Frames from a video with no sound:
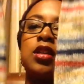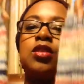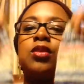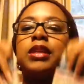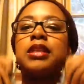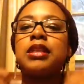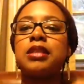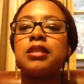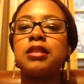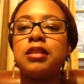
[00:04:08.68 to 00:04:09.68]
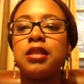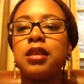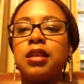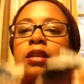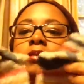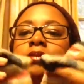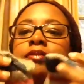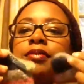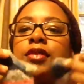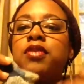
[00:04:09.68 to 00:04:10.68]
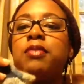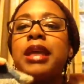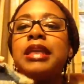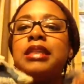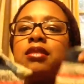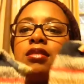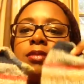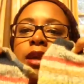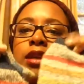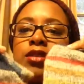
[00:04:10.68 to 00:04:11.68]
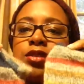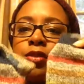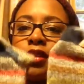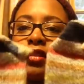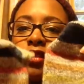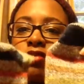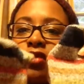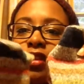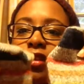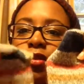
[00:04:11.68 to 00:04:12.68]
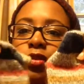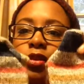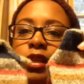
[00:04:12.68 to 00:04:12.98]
doing this. Even my heels match, which is really cool.